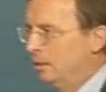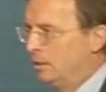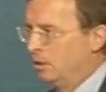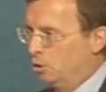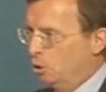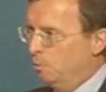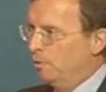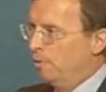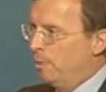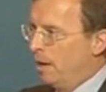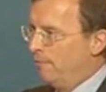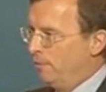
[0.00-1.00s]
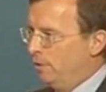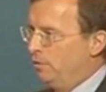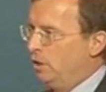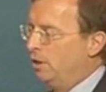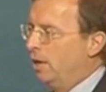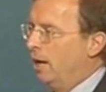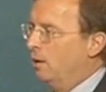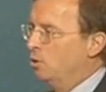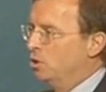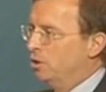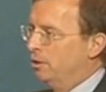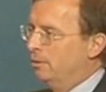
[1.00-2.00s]
It's a group of about
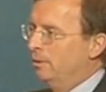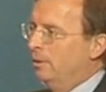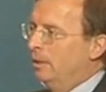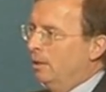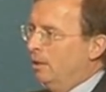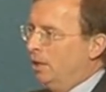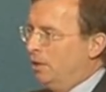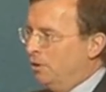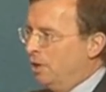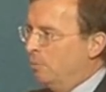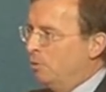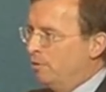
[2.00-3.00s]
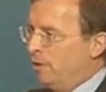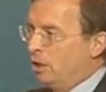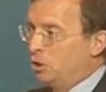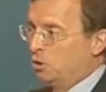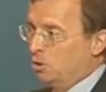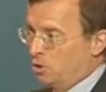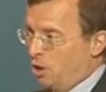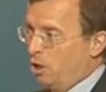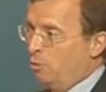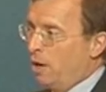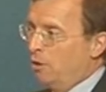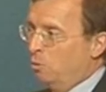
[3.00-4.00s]
50,000 internet professionals
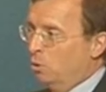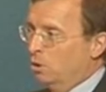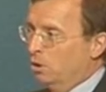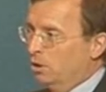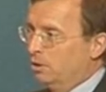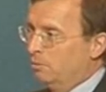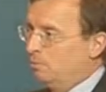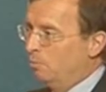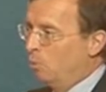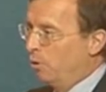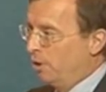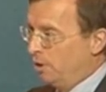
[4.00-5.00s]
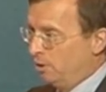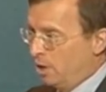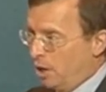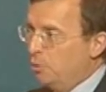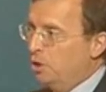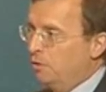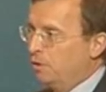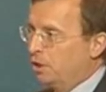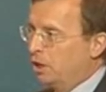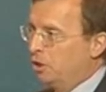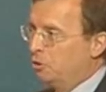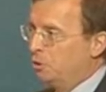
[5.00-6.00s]
all around the world, more than 100
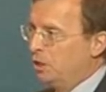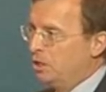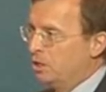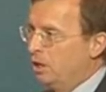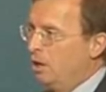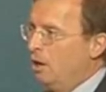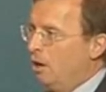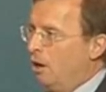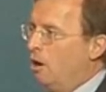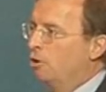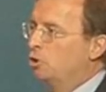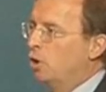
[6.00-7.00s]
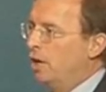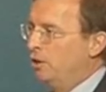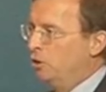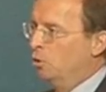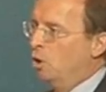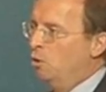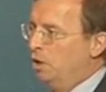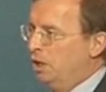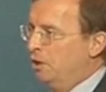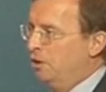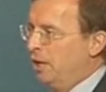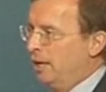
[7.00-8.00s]
different countries, all trying to grow
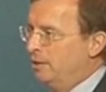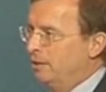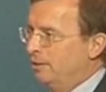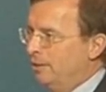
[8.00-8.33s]
the internet.